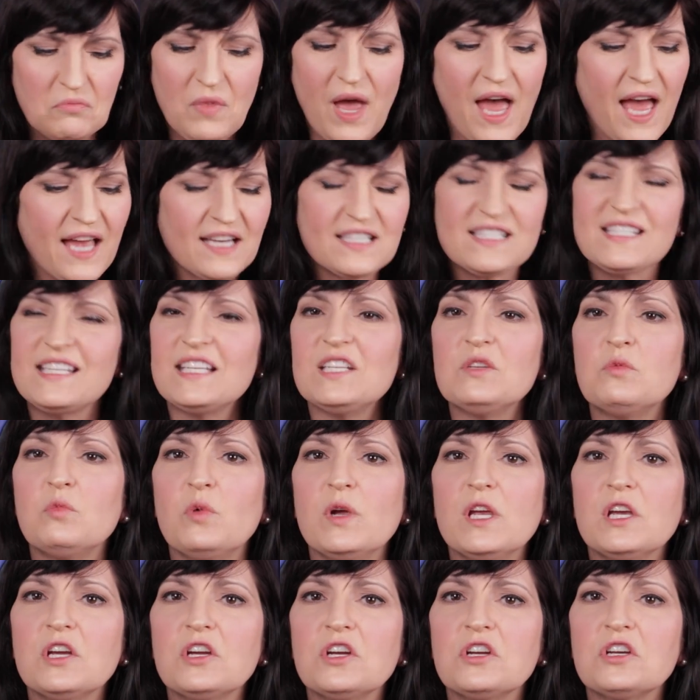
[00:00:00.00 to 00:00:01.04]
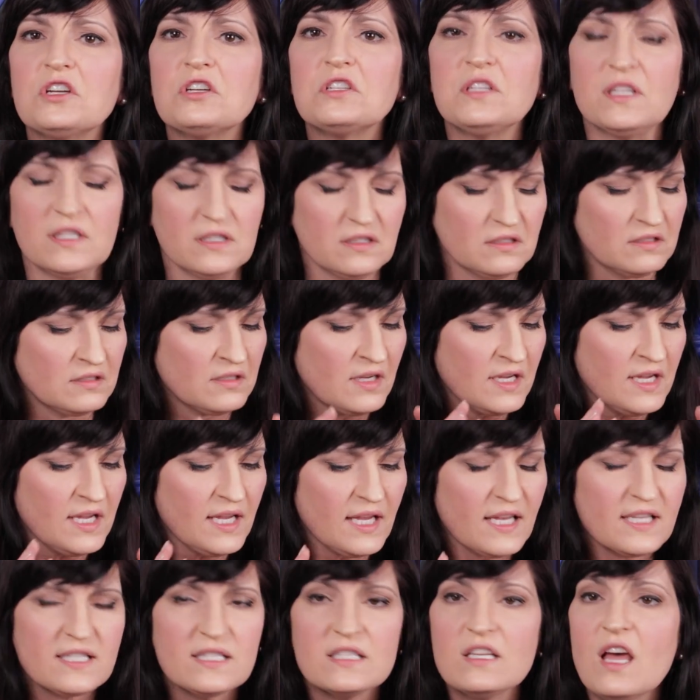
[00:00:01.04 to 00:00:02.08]
acting weird and
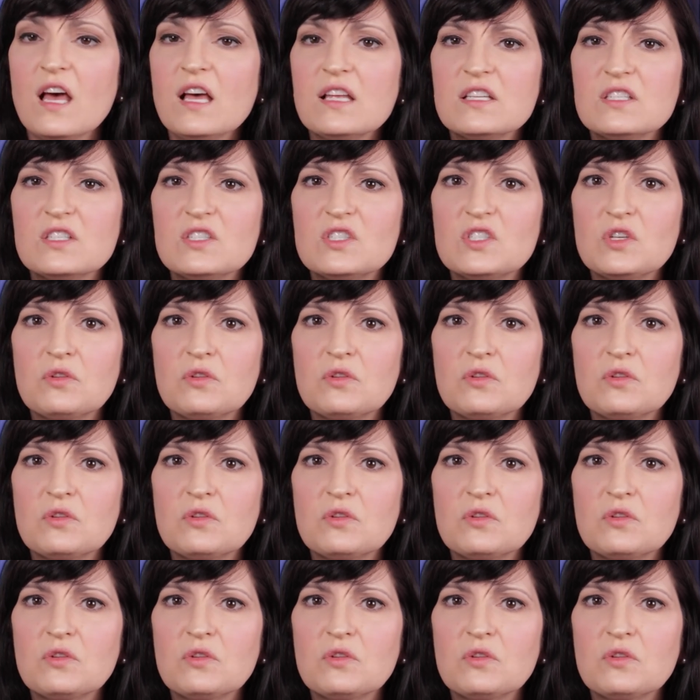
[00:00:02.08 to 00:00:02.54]
it's not